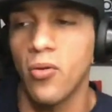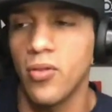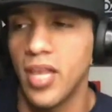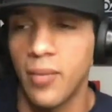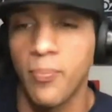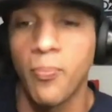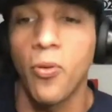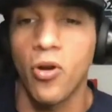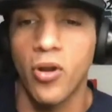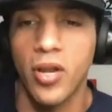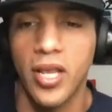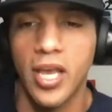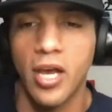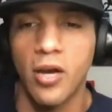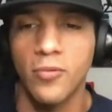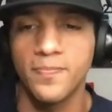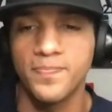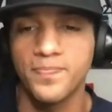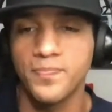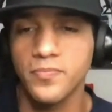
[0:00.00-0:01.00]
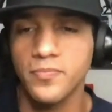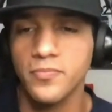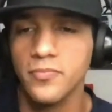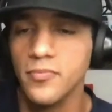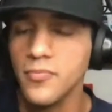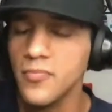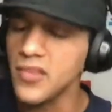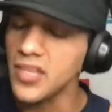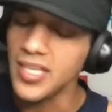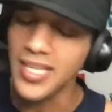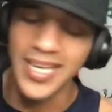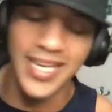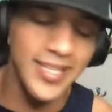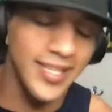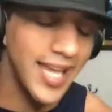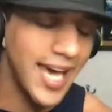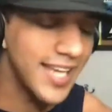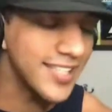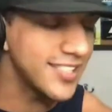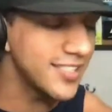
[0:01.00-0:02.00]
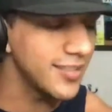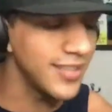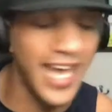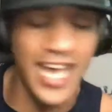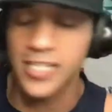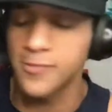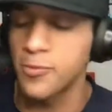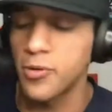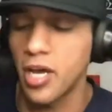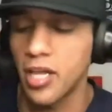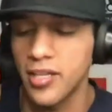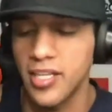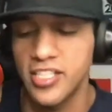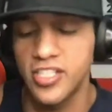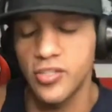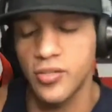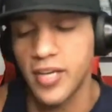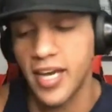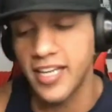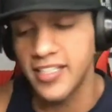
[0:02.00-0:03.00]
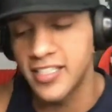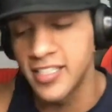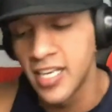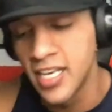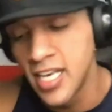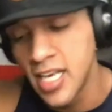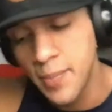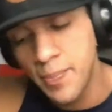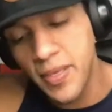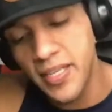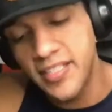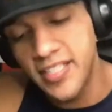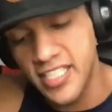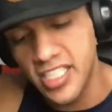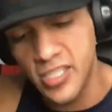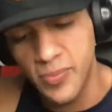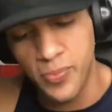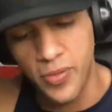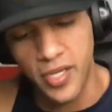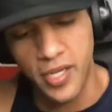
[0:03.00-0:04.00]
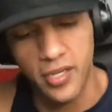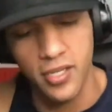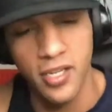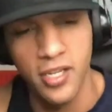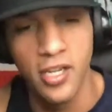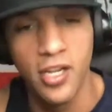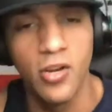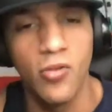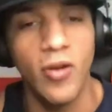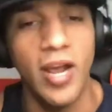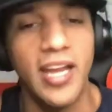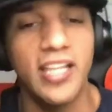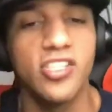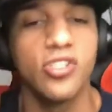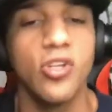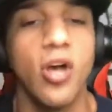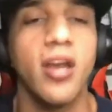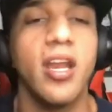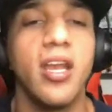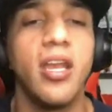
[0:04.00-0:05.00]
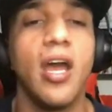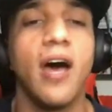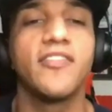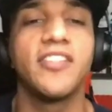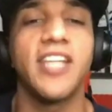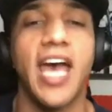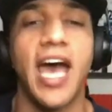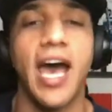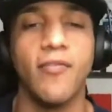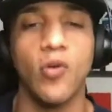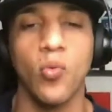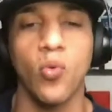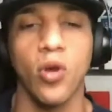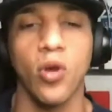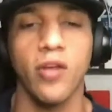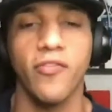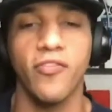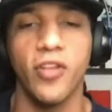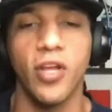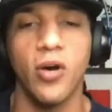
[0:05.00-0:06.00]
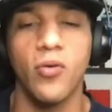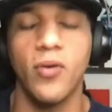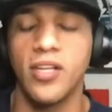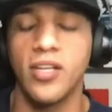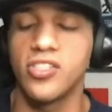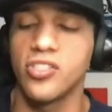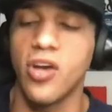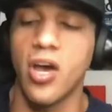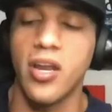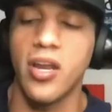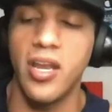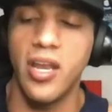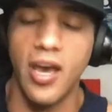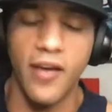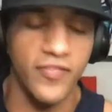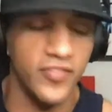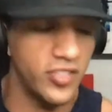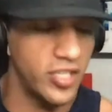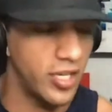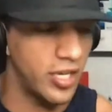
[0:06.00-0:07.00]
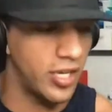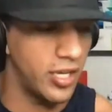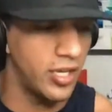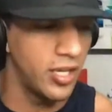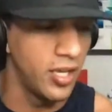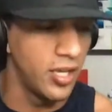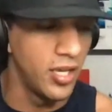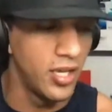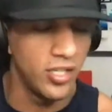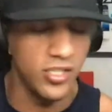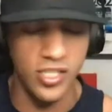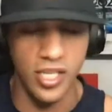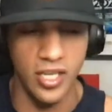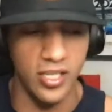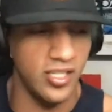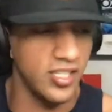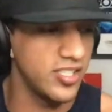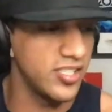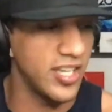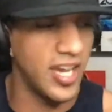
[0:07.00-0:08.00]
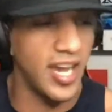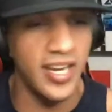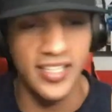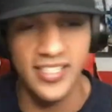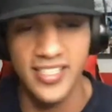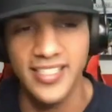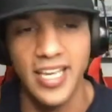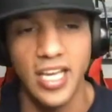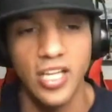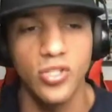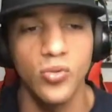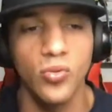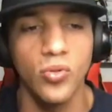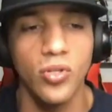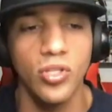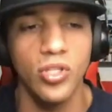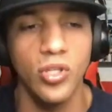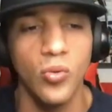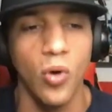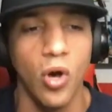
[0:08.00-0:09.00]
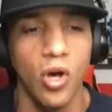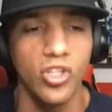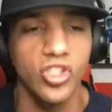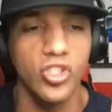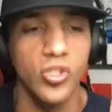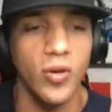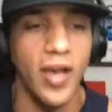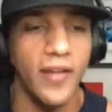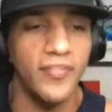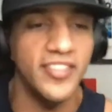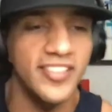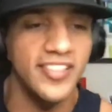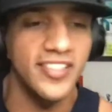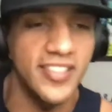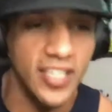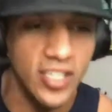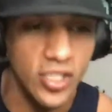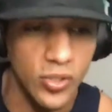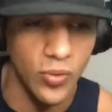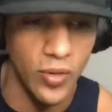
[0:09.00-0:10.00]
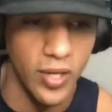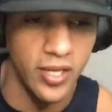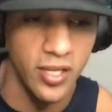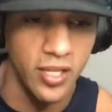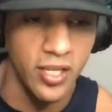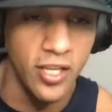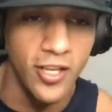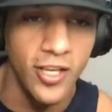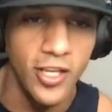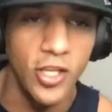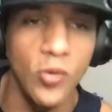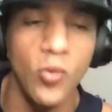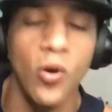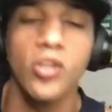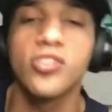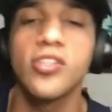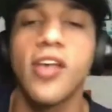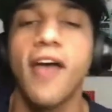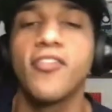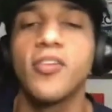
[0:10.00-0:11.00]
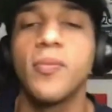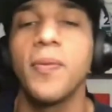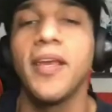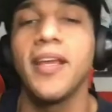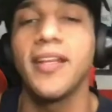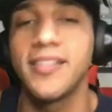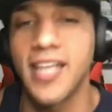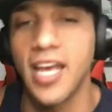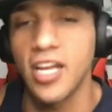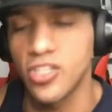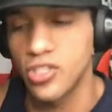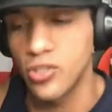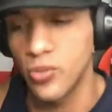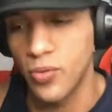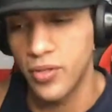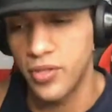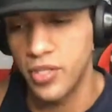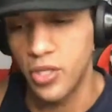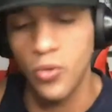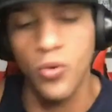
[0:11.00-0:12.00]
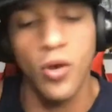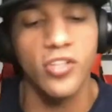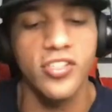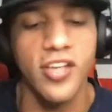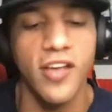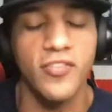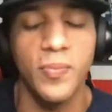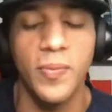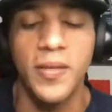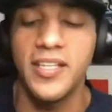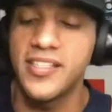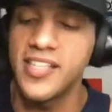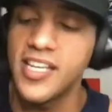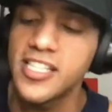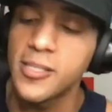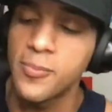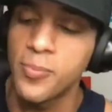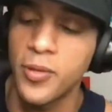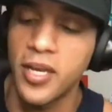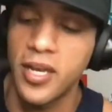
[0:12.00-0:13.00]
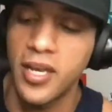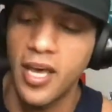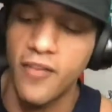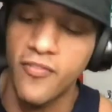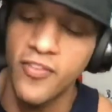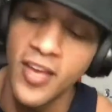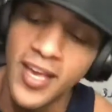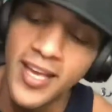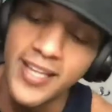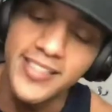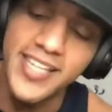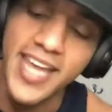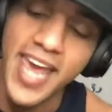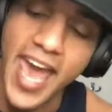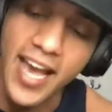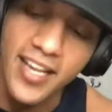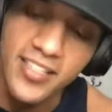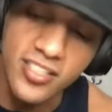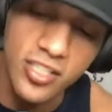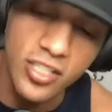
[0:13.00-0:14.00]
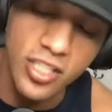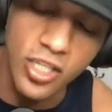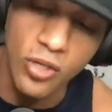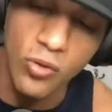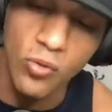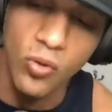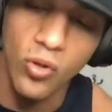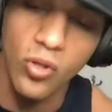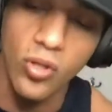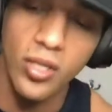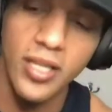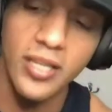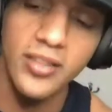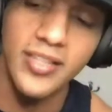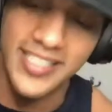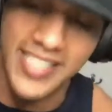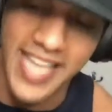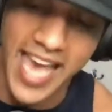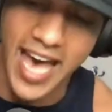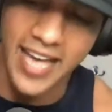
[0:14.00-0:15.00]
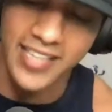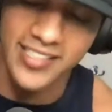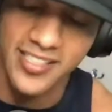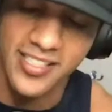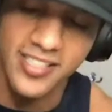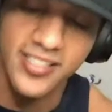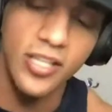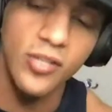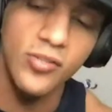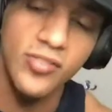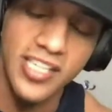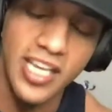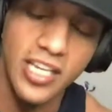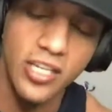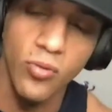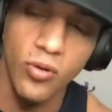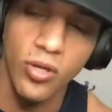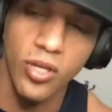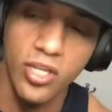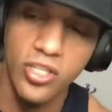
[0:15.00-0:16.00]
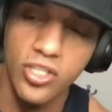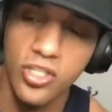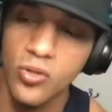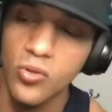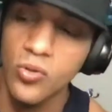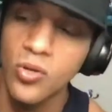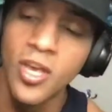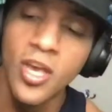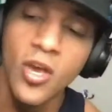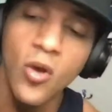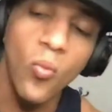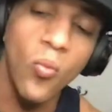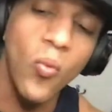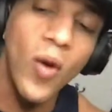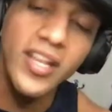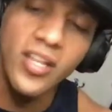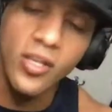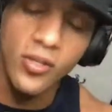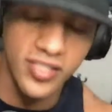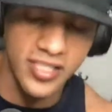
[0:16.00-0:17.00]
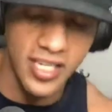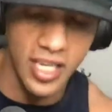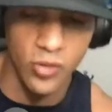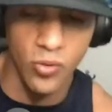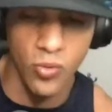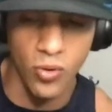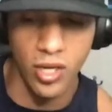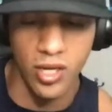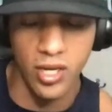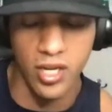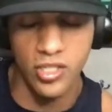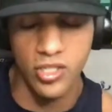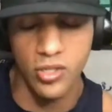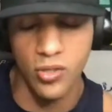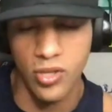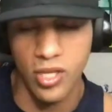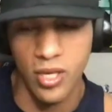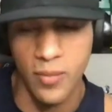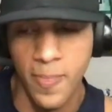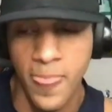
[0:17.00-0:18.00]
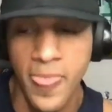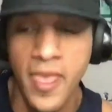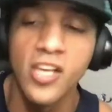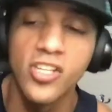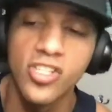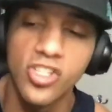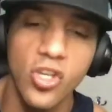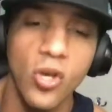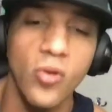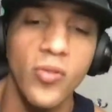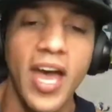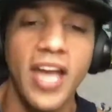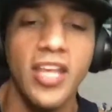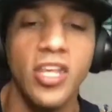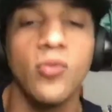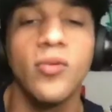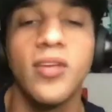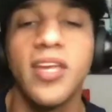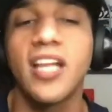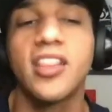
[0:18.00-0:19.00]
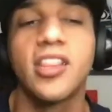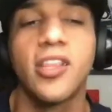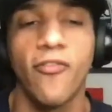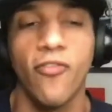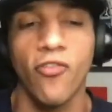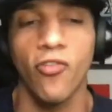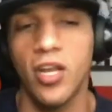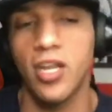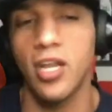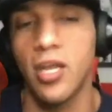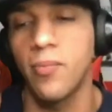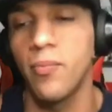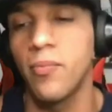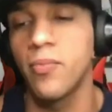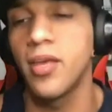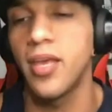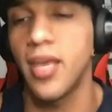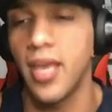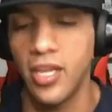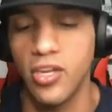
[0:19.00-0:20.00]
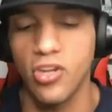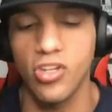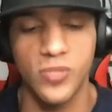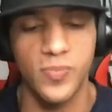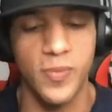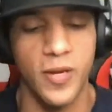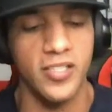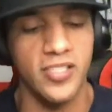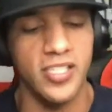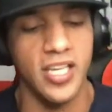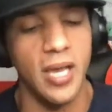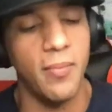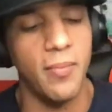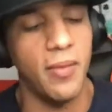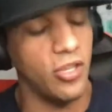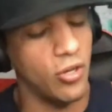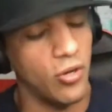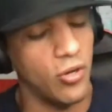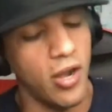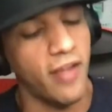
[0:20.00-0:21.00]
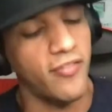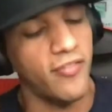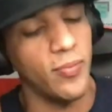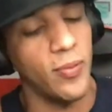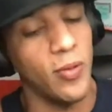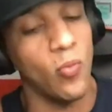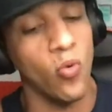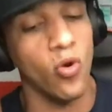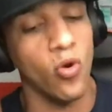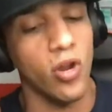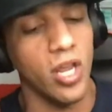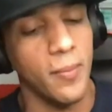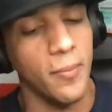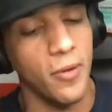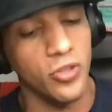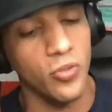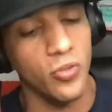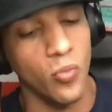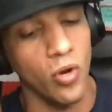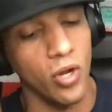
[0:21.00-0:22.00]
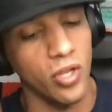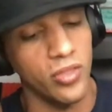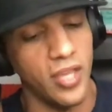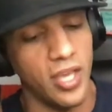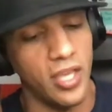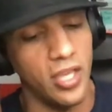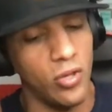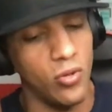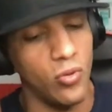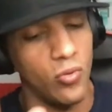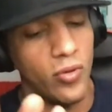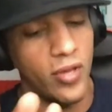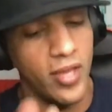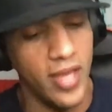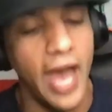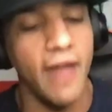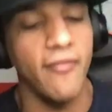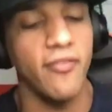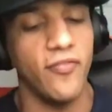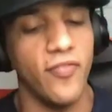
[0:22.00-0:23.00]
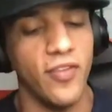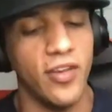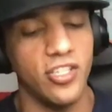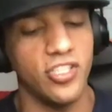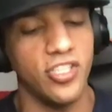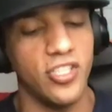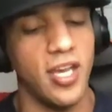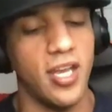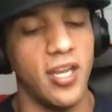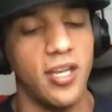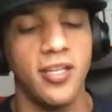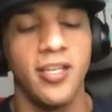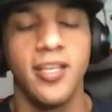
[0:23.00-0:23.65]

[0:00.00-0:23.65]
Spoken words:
like burning out. And last but not least, you guys, be disciplined, right? It's not enough to have a workflow. It's not enough to design a schedule. You also have to stick to it. You also have to be intentional with it. You also have to be disciplined enough to execute the tasks that you said you were going to do when you said you were going to do them, so that you get the freedom in your spare time and you don't have to be worrying about the work that you haven't finished yet.